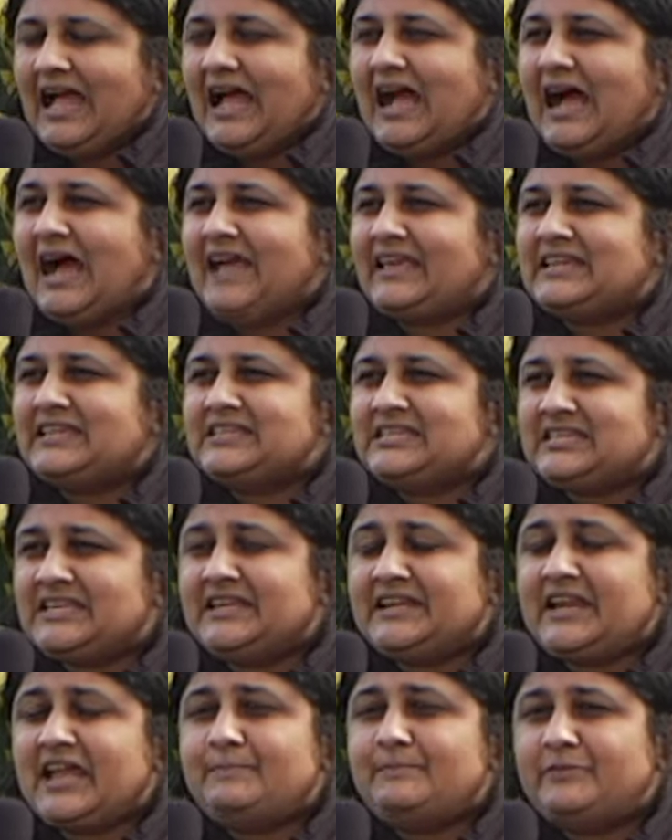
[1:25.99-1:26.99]
I can see a
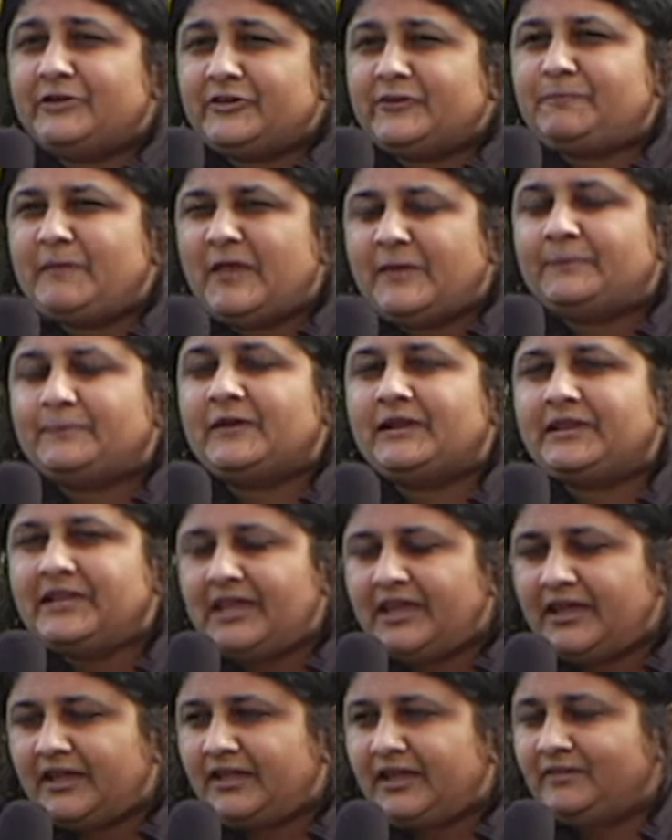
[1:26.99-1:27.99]
number of people
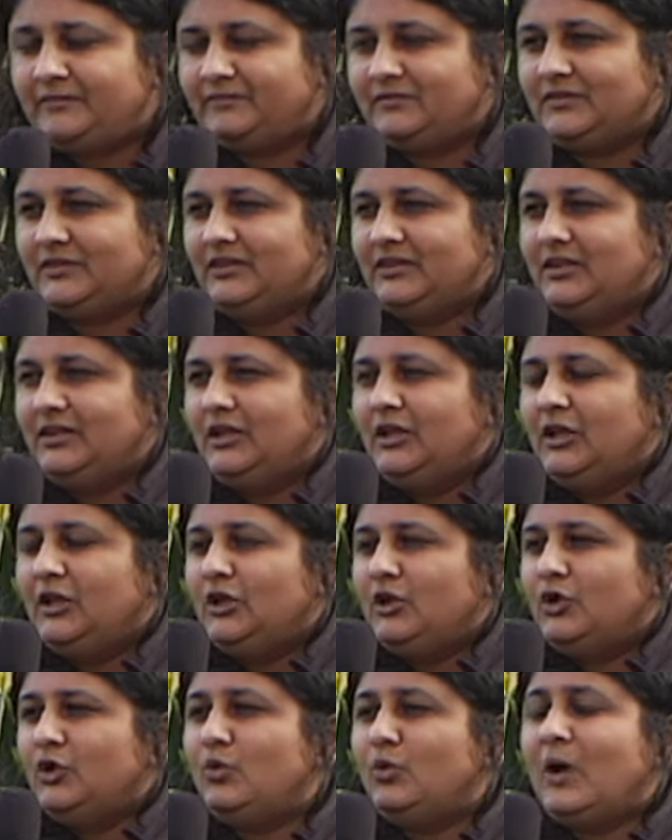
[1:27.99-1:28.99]
here
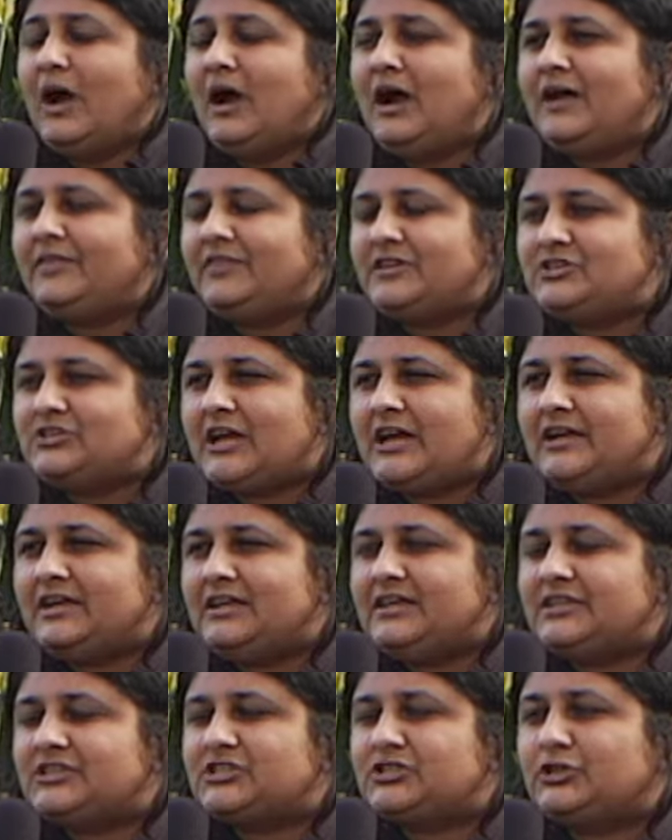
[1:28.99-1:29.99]
who are the
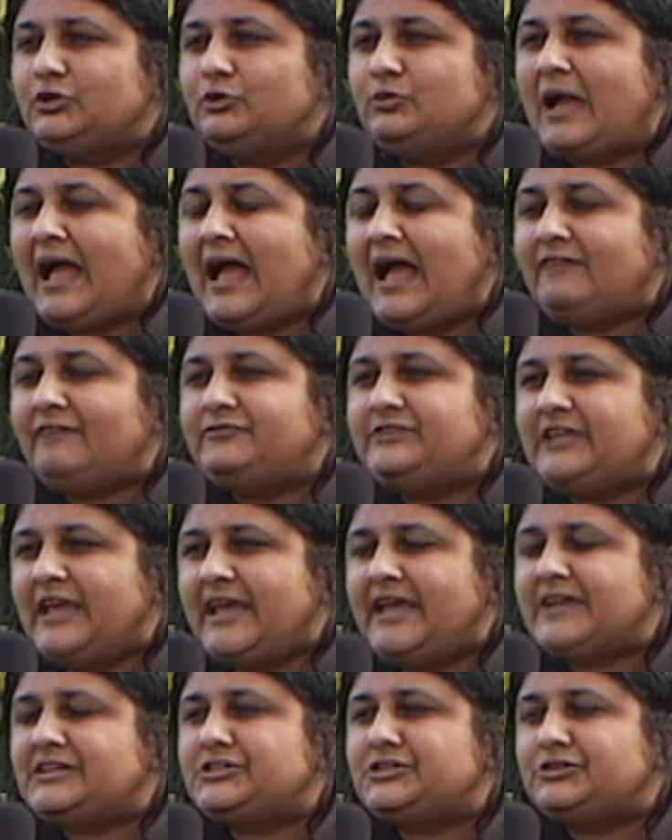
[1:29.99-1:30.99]
journalists who have
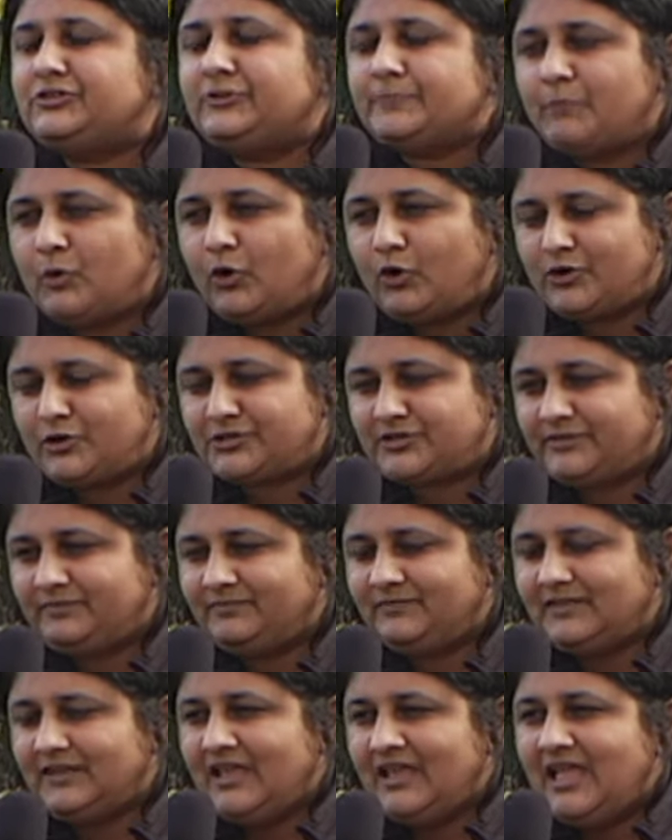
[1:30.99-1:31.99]
dared to report.
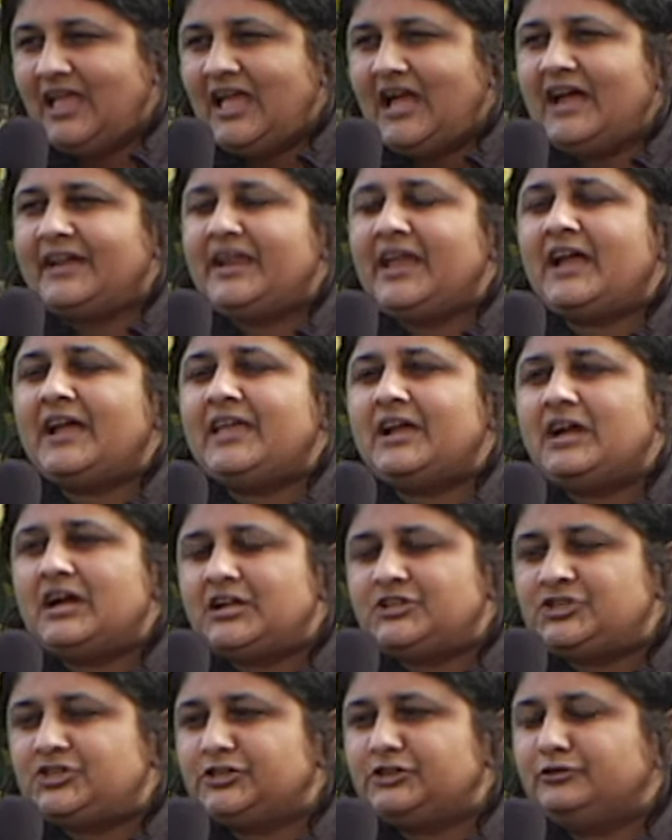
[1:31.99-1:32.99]
And I
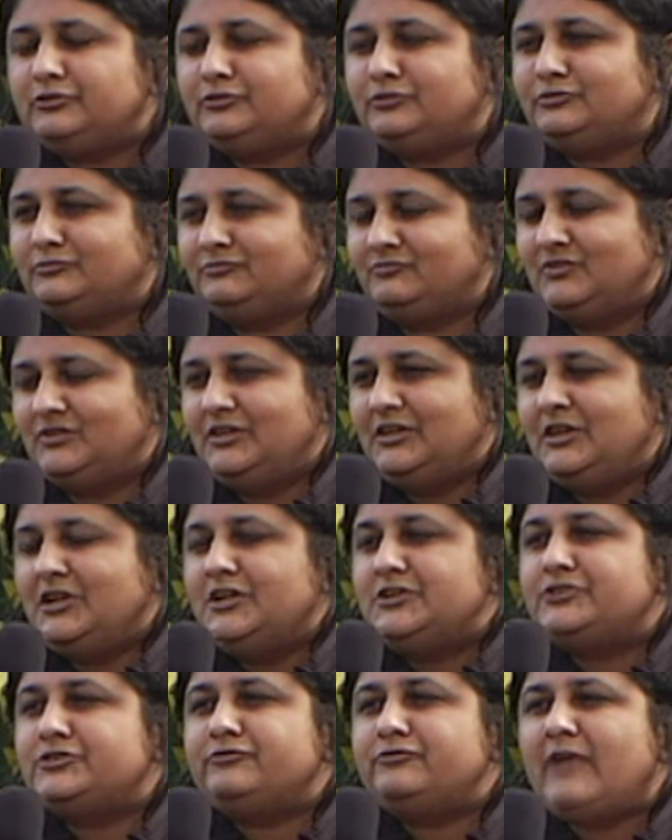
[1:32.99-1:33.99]
urge you
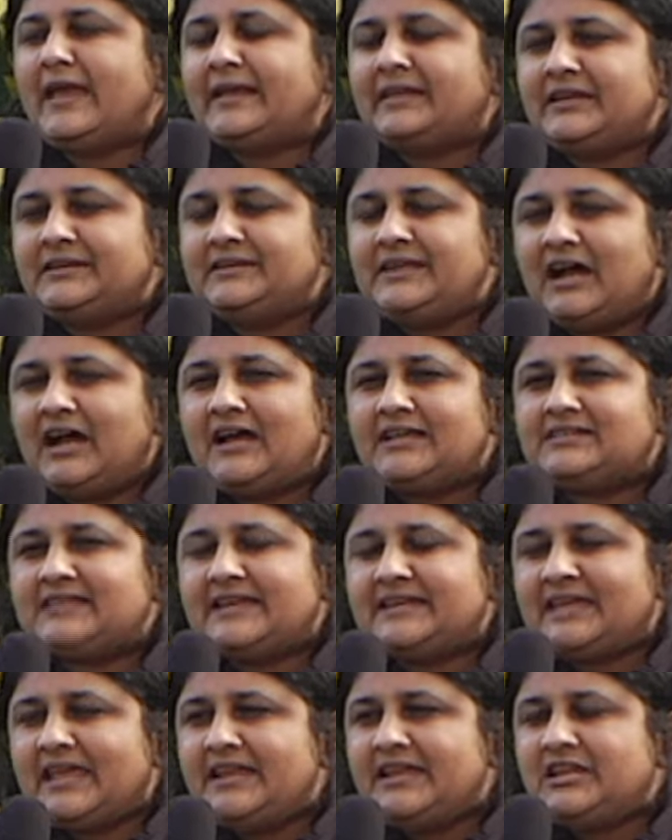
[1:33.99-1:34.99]
to recognize that
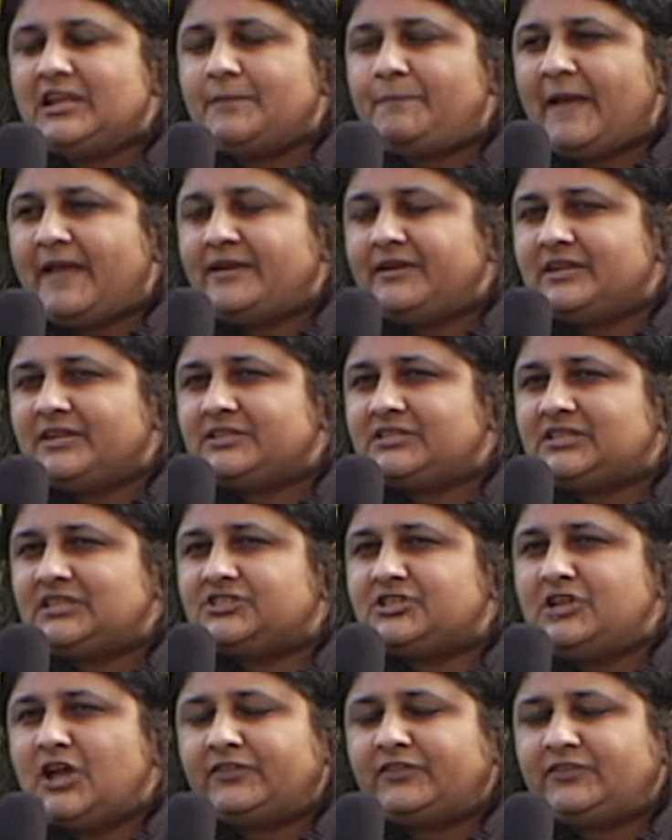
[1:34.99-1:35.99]
independence is
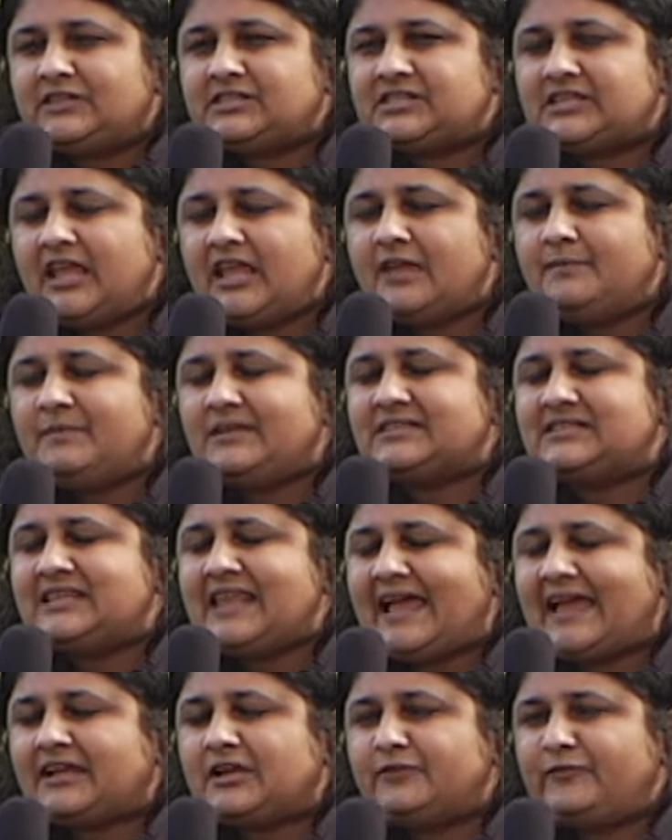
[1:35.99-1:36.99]
not the same as
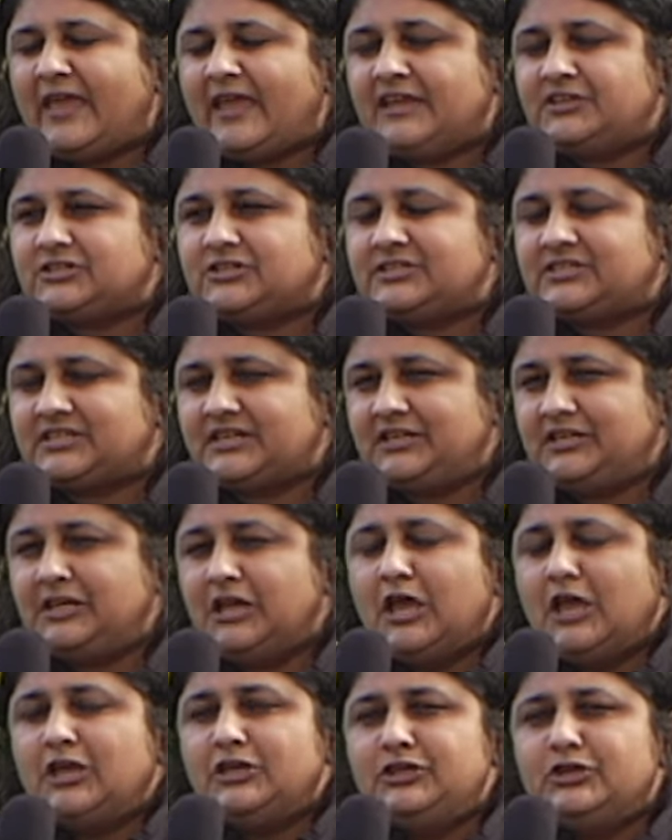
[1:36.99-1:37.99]
lack of agency.
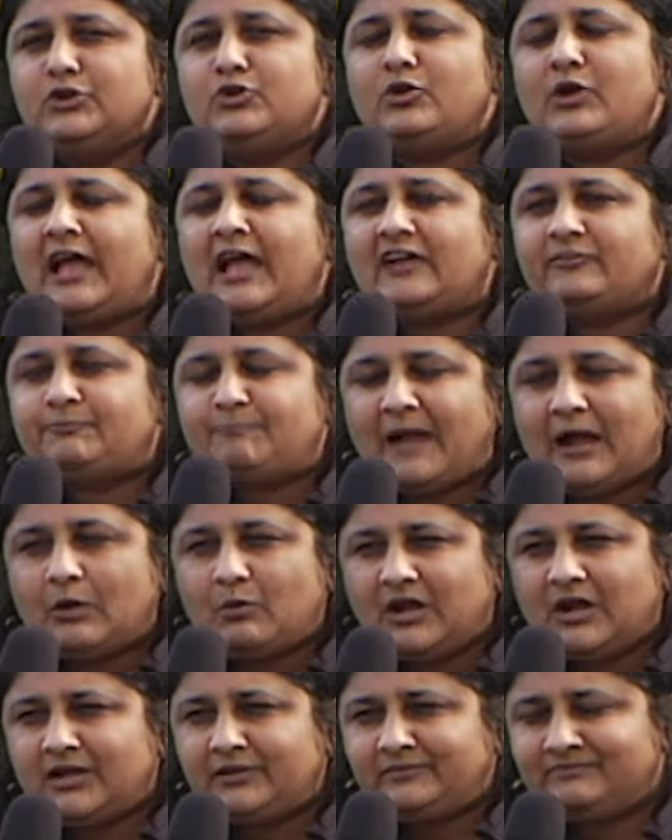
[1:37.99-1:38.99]
You have
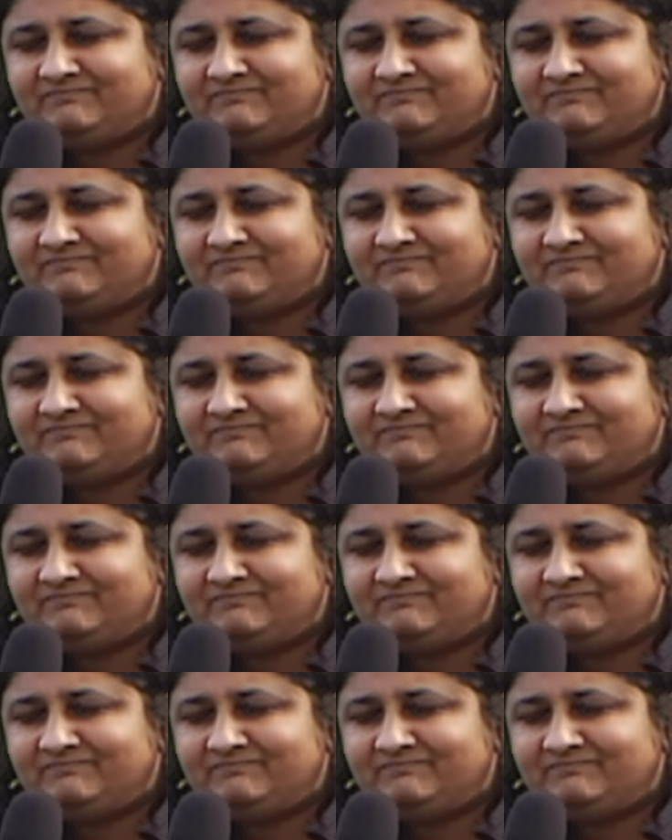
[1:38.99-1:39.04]
power,